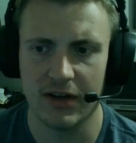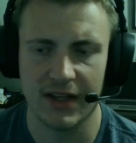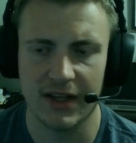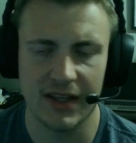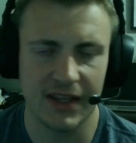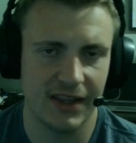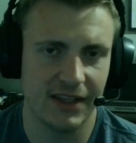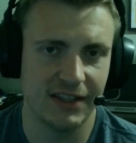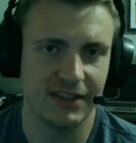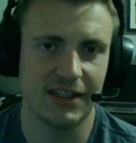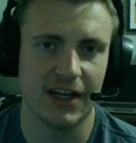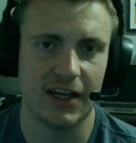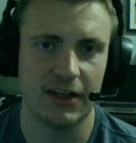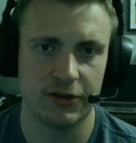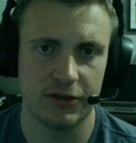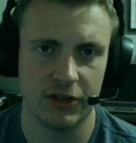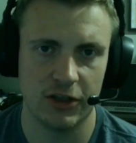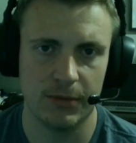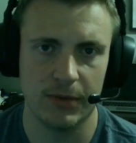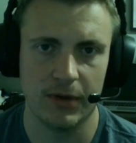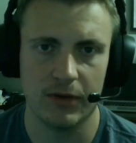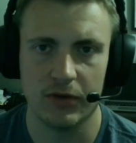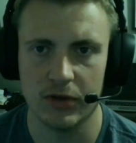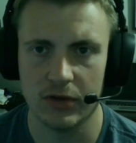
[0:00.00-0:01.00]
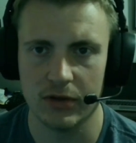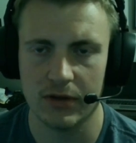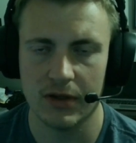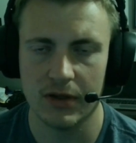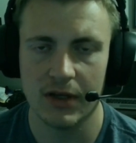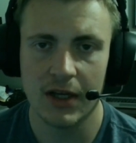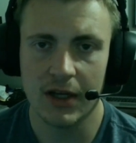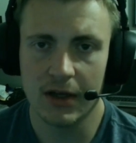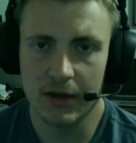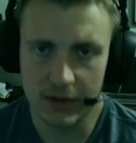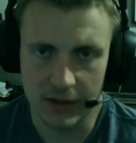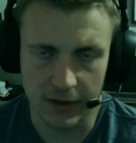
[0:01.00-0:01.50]
and I think these guys are going to be real
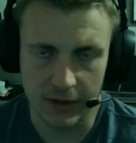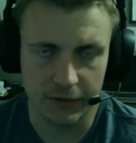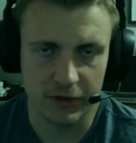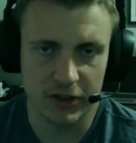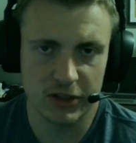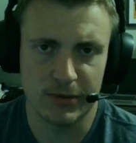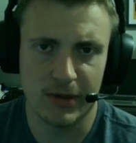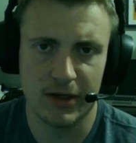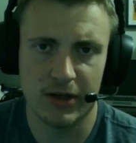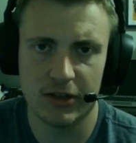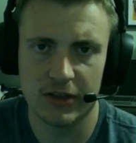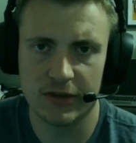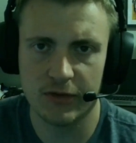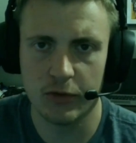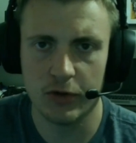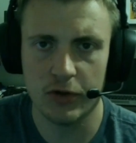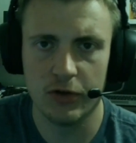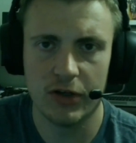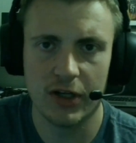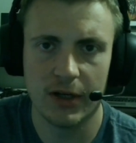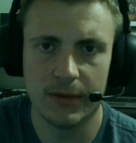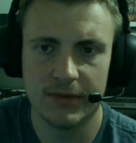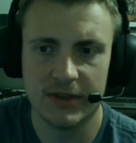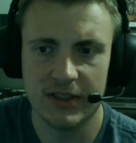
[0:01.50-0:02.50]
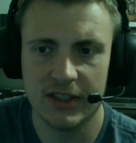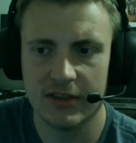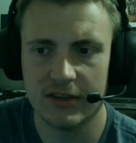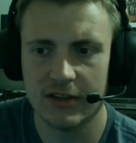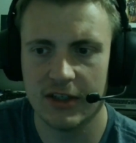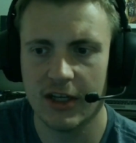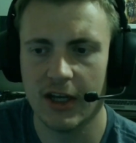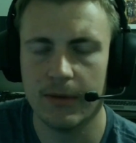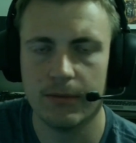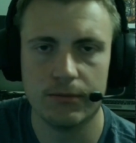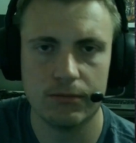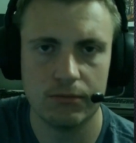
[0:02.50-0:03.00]
difference makers for you
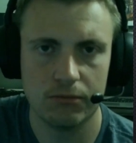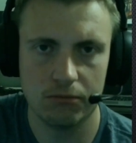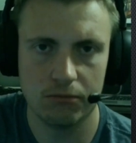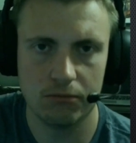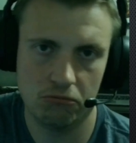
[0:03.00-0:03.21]
come